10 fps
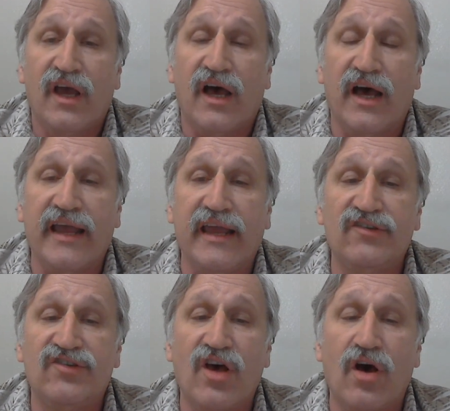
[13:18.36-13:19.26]
Uh,
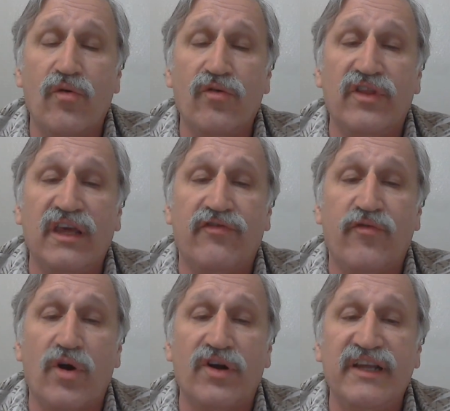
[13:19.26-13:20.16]
and so the
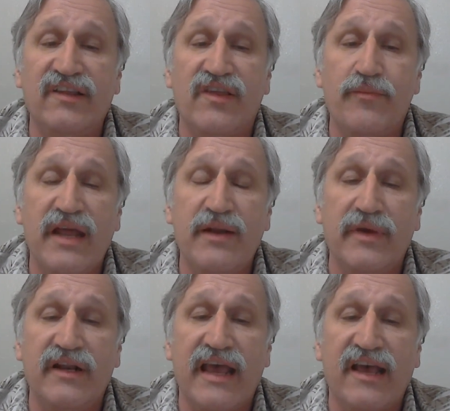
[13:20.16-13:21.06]
14th
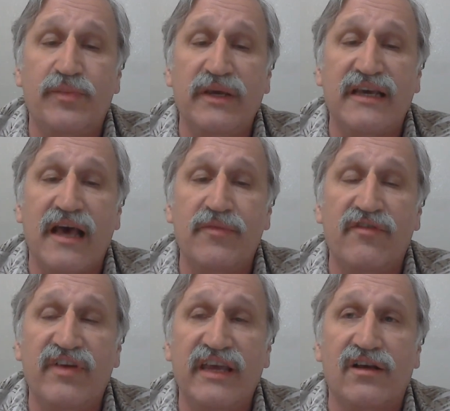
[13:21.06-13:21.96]
Amendment has become
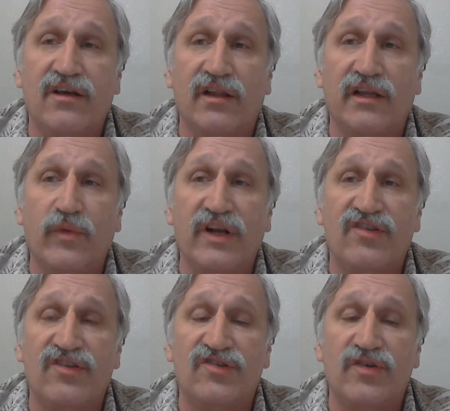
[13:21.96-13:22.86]
the vehicle in
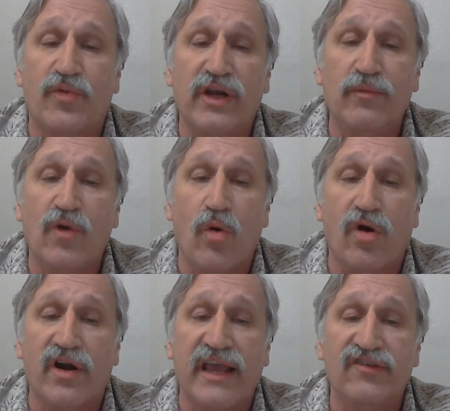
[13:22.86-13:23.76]
which the Supreme
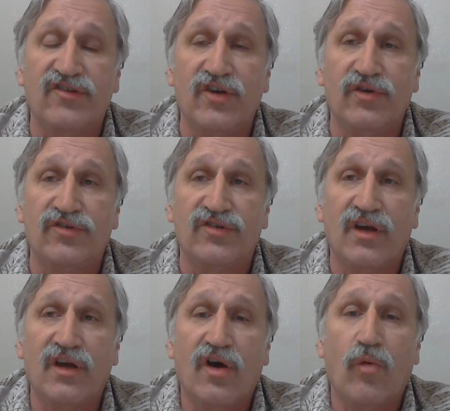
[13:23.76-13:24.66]
Court has used
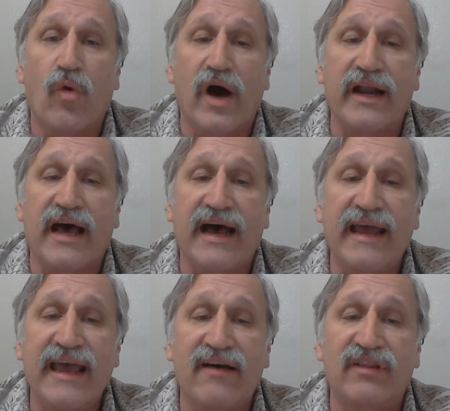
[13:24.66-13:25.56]
what
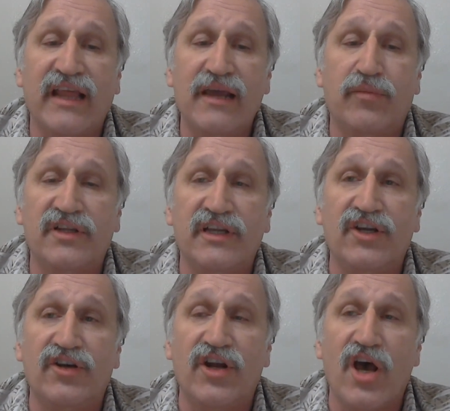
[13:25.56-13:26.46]
I have labeled
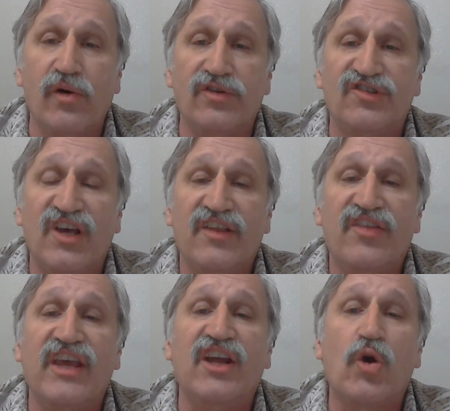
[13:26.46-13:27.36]
in your notes
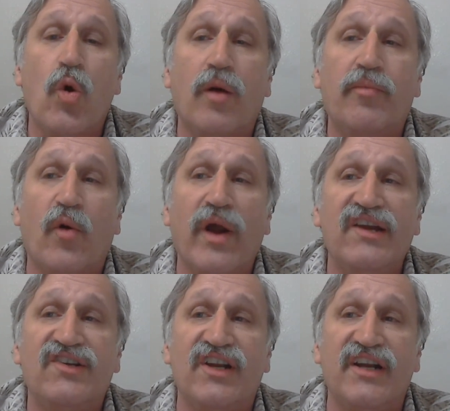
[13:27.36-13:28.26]
the
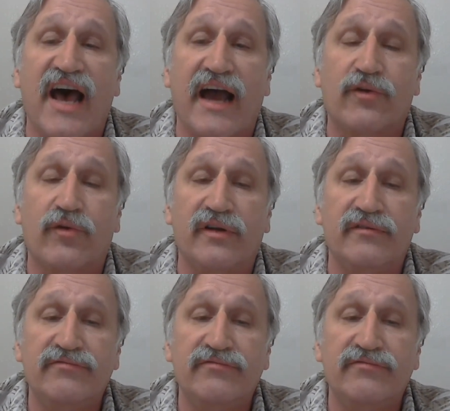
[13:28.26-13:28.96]
incorporation doctrine,